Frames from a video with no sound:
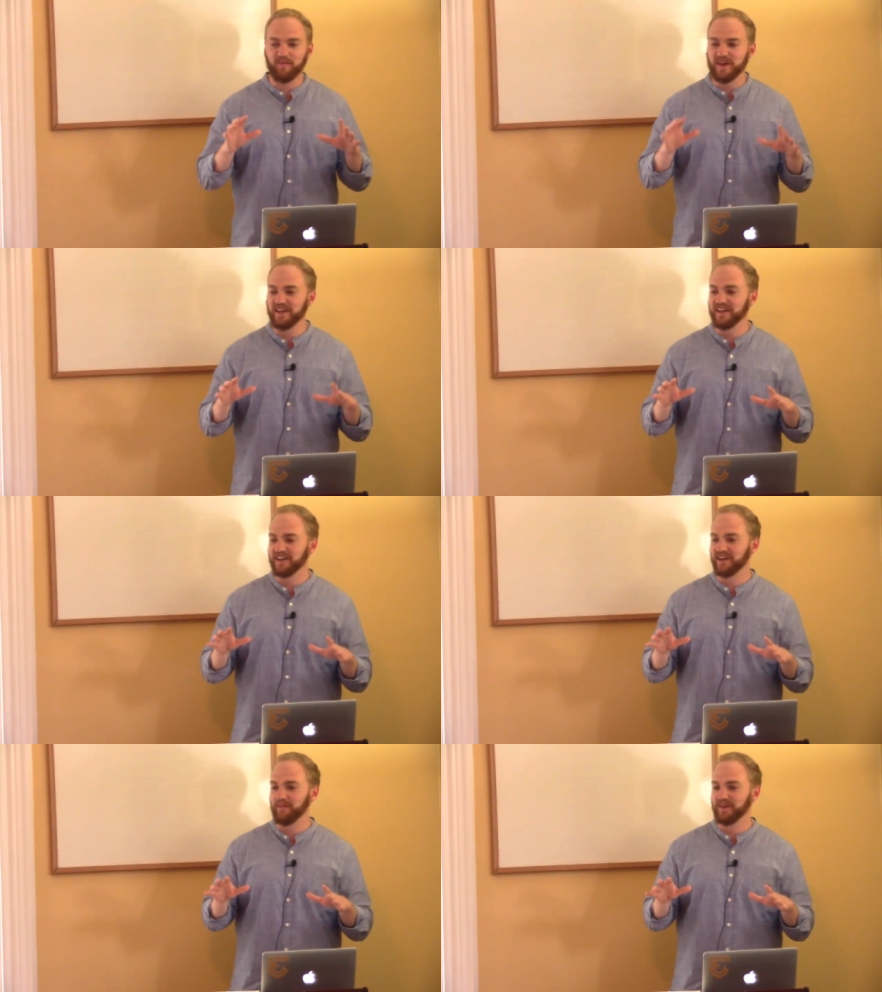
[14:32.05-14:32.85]
a media
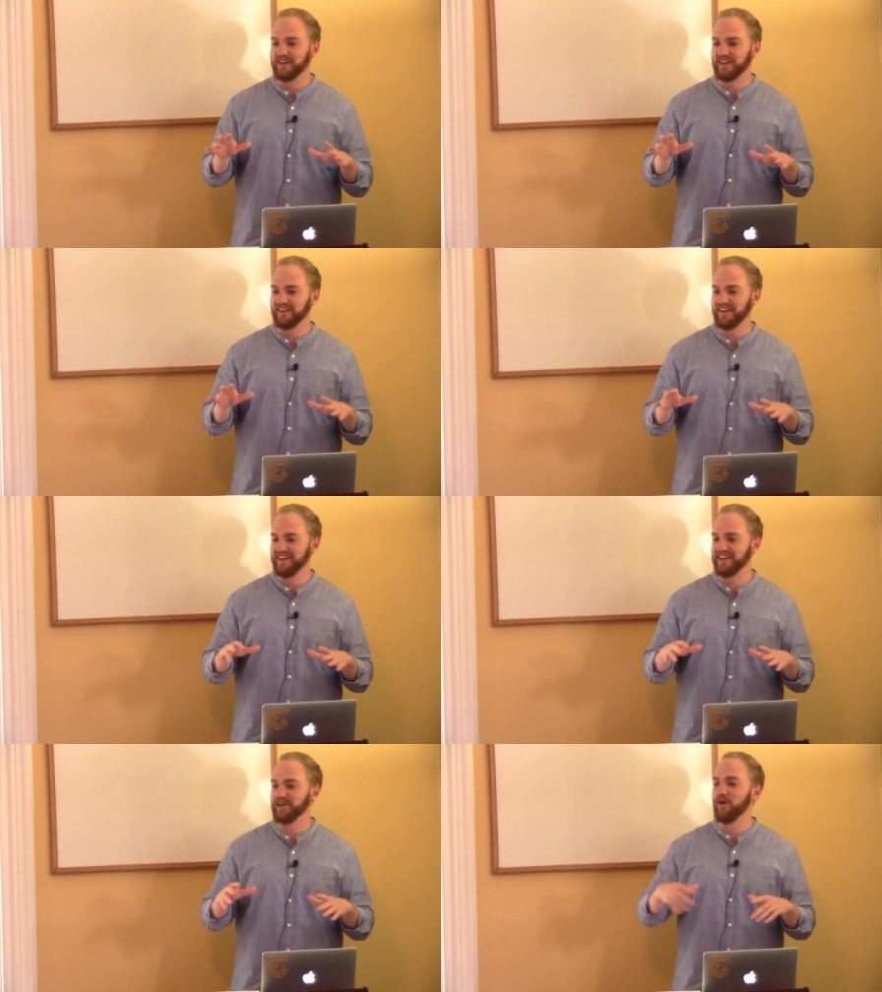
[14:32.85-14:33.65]
company
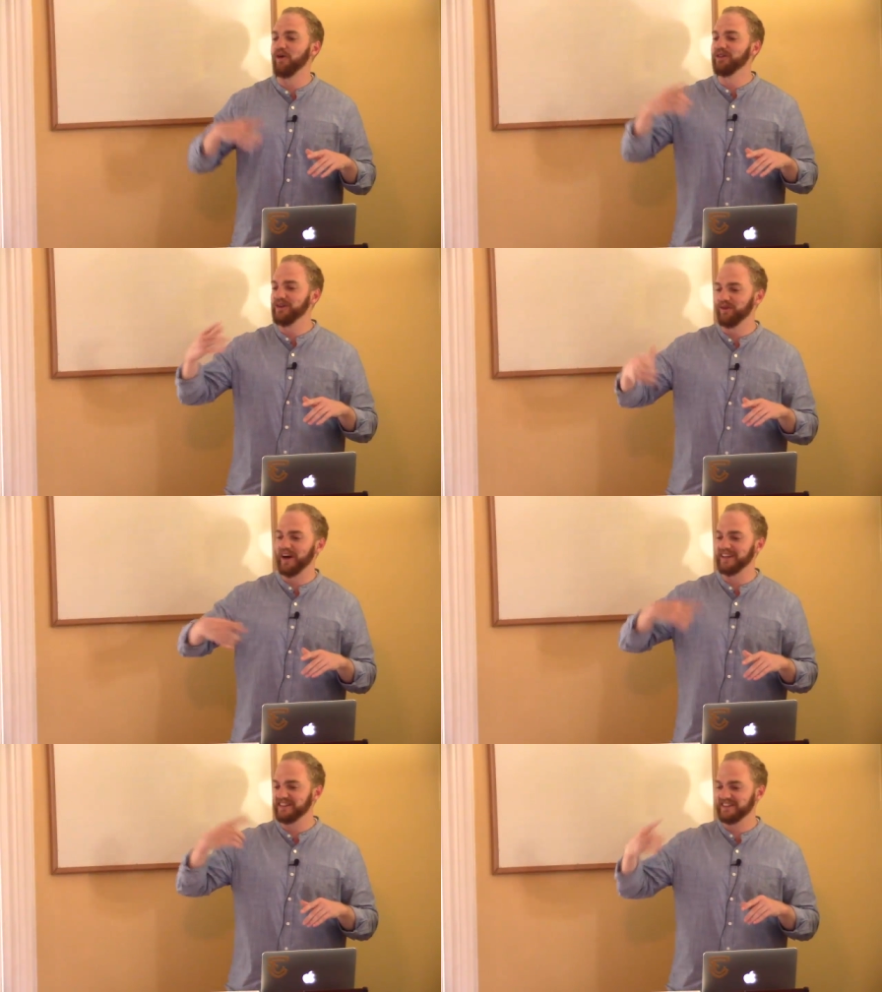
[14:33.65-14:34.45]
that he only
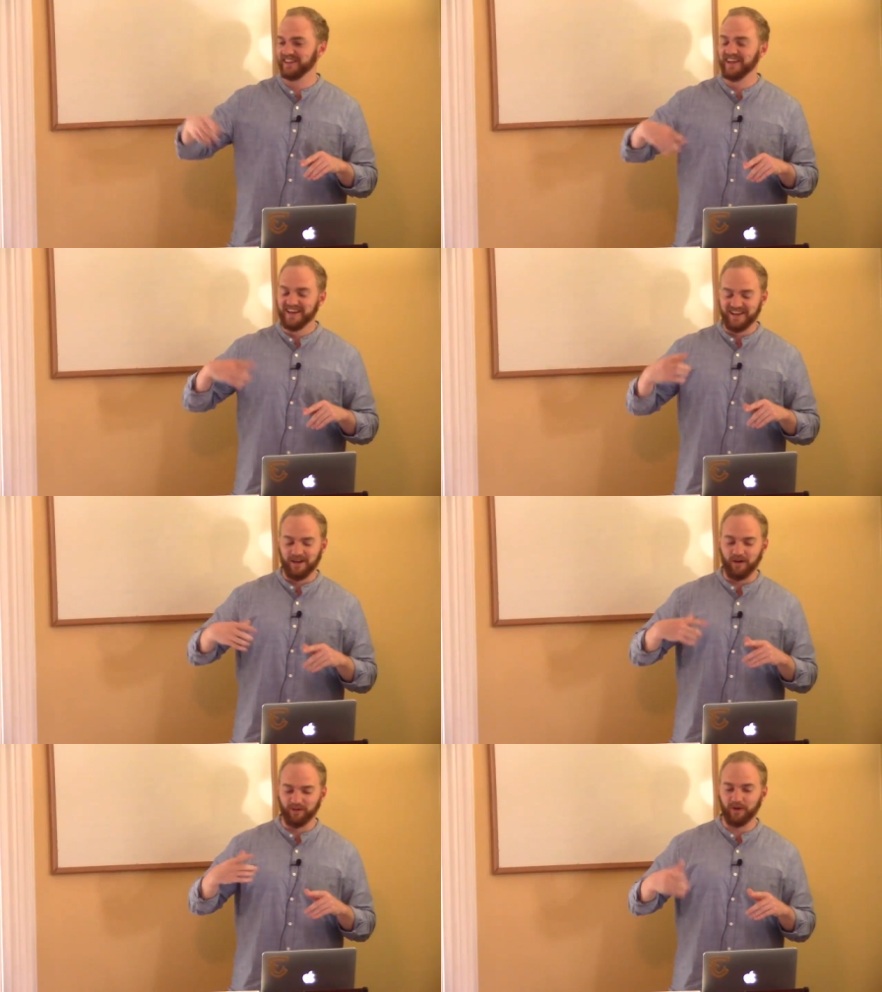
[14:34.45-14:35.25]
writes
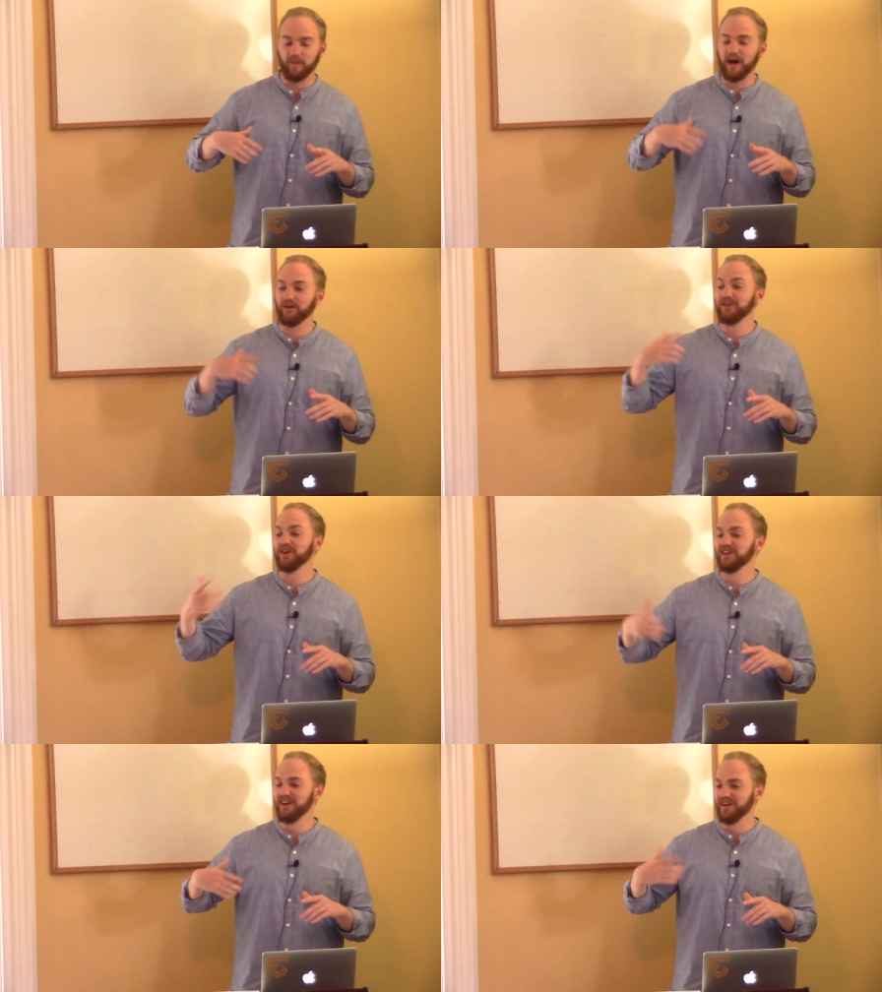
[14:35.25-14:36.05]
about
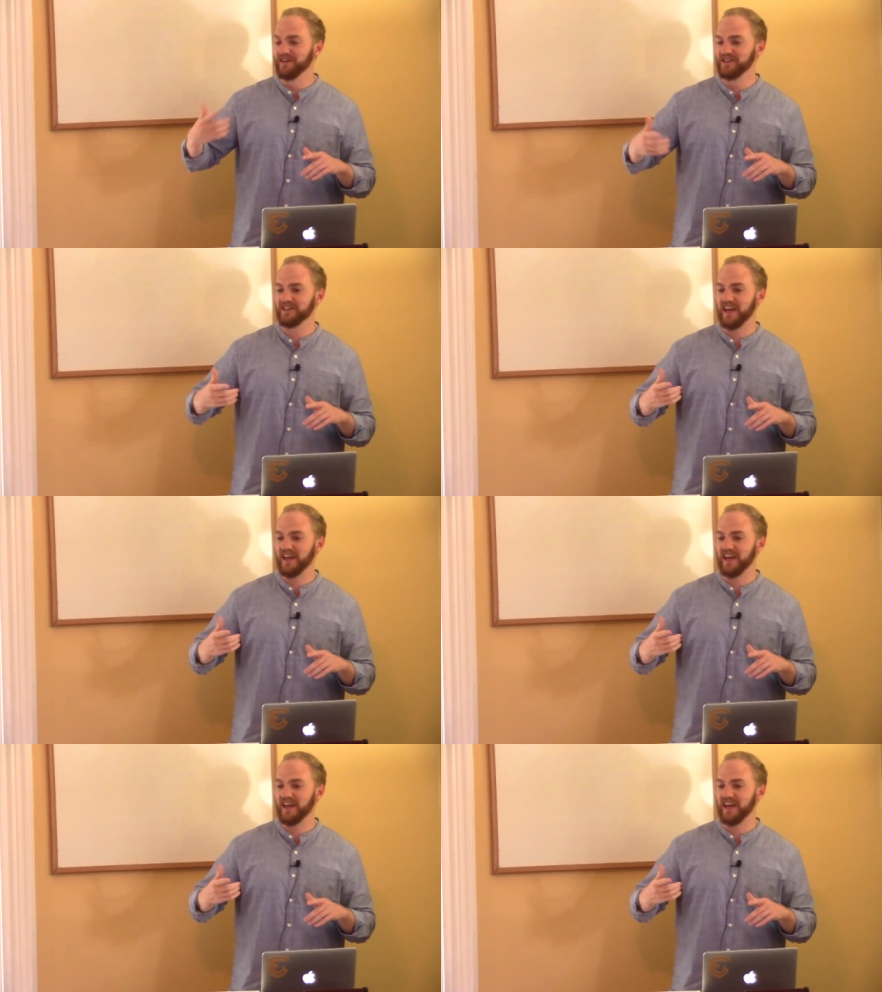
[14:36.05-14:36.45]
good news.